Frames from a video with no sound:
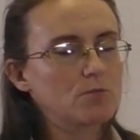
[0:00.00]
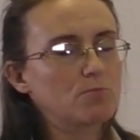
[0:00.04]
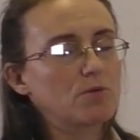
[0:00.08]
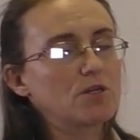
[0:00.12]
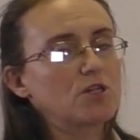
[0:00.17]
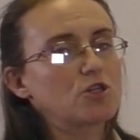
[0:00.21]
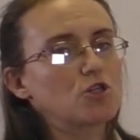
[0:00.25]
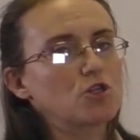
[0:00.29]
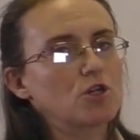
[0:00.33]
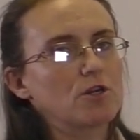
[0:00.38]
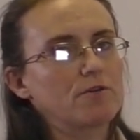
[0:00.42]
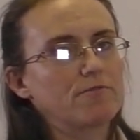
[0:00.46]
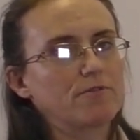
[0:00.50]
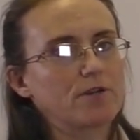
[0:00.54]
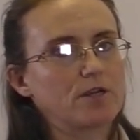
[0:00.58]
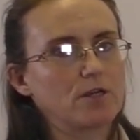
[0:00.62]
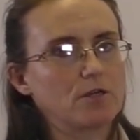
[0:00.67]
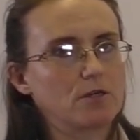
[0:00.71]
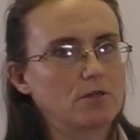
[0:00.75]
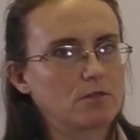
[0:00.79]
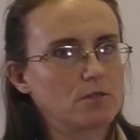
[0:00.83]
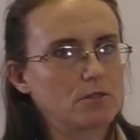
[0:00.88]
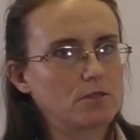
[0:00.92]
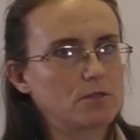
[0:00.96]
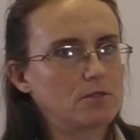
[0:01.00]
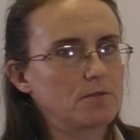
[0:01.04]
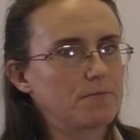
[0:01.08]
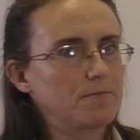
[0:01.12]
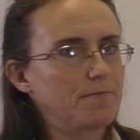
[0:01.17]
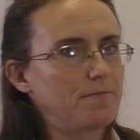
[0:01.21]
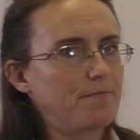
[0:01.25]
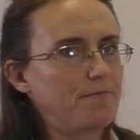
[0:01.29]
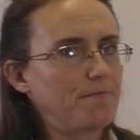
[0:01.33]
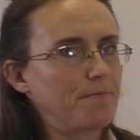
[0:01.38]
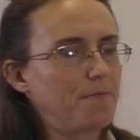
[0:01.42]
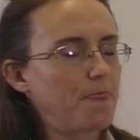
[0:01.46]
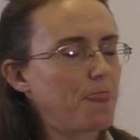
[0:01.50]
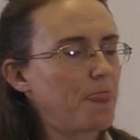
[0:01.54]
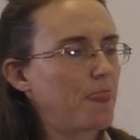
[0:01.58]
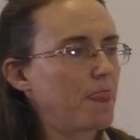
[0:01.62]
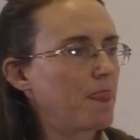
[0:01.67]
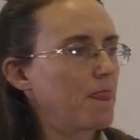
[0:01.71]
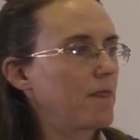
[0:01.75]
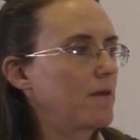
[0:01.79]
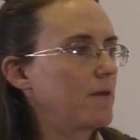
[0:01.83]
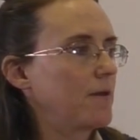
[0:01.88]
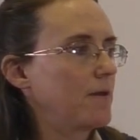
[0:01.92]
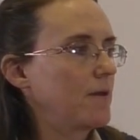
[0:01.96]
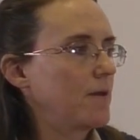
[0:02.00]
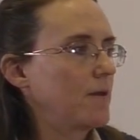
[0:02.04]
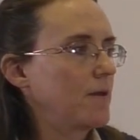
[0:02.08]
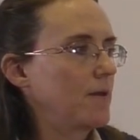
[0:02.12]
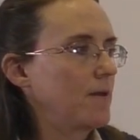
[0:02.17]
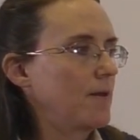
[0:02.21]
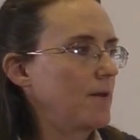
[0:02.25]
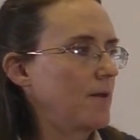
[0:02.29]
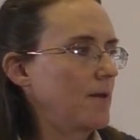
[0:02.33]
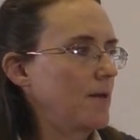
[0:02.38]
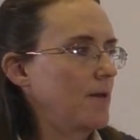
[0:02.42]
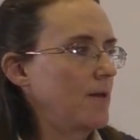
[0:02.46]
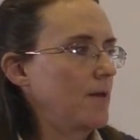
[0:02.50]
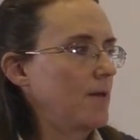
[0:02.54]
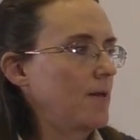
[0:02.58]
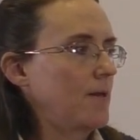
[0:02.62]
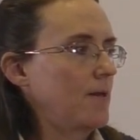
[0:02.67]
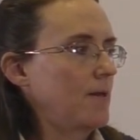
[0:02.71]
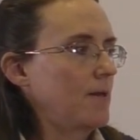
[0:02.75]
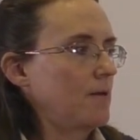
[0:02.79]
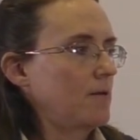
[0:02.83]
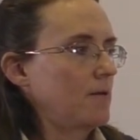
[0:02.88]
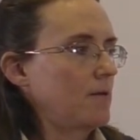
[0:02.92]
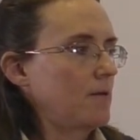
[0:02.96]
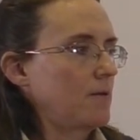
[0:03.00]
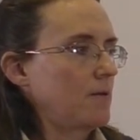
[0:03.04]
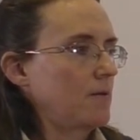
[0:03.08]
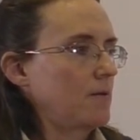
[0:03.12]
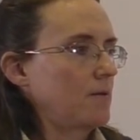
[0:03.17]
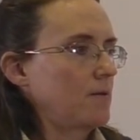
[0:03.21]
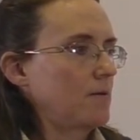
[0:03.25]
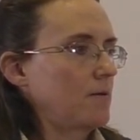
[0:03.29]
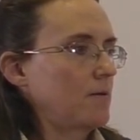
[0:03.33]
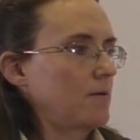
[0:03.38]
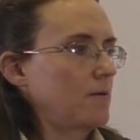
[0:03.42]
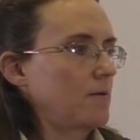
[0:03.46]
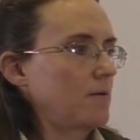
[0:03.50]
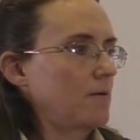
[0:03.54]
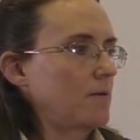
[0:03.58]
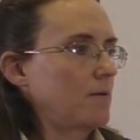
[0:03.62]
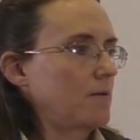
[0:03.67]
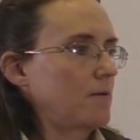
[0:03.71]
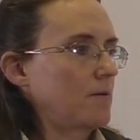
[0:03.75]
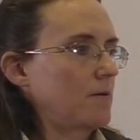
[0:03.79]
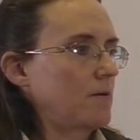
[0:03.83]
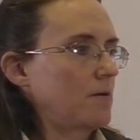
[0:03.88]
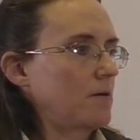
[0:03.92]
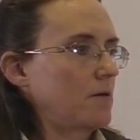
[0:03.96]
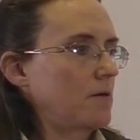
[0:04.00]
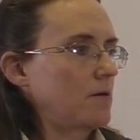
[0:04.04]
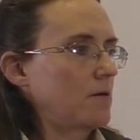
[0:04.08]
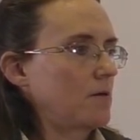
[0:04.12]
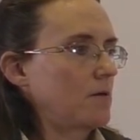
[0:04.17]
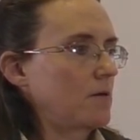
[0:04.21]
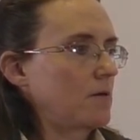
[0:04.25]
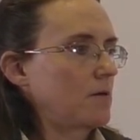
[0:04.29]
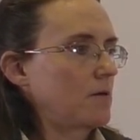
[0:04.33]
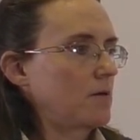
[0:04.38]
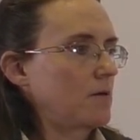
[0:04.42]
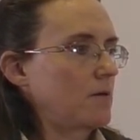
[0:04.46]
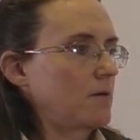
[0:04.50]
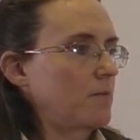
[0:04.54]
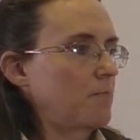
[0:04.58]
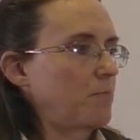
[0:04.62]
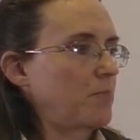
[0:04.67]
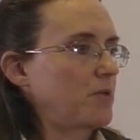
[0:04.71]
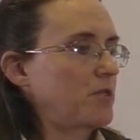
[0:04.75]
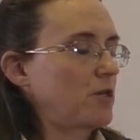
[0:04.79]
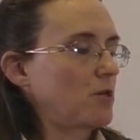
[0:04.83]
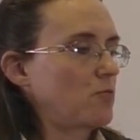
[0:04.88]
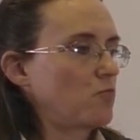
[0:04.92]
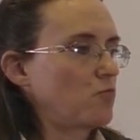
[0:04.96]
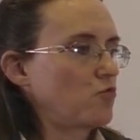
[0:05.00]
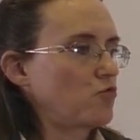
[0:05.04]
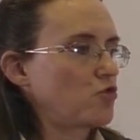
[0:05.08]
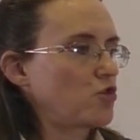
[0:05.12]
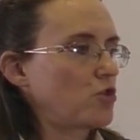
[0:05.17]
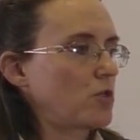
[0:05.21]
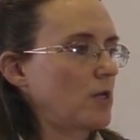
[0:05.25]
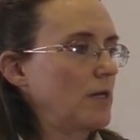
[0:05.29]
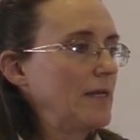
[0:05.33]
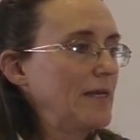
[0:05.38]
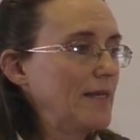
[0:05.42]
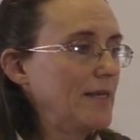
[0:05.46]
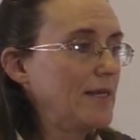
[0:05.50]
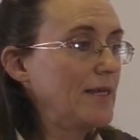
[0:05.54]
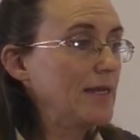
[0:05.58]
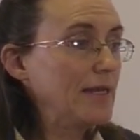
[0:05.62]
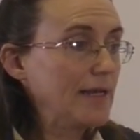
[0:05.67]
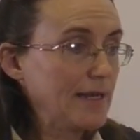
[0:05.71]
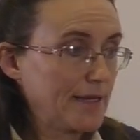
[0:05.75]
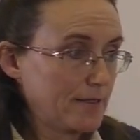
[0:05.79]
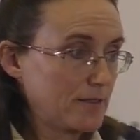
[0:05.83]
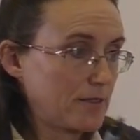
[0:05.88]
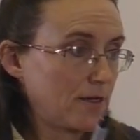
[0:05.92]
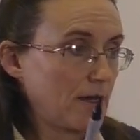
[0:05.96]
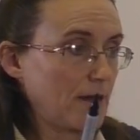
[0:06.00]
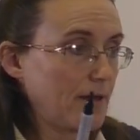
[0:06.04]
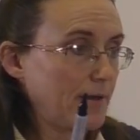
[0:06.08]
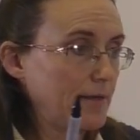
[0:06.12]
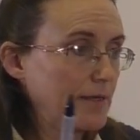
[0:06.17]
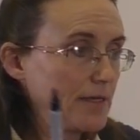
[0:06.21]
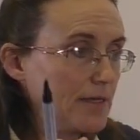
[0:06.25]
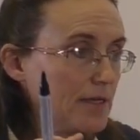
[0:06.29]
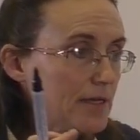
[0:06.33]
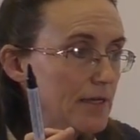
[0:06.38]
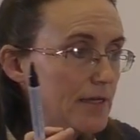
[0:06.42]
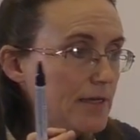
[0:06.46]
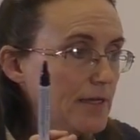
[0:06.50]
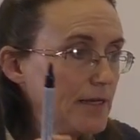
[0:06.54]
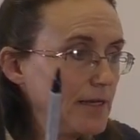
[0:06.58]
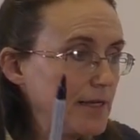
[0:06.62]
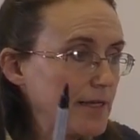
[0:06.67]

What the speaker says: But we missed it. Because we didn't cover this whole, it will be missed.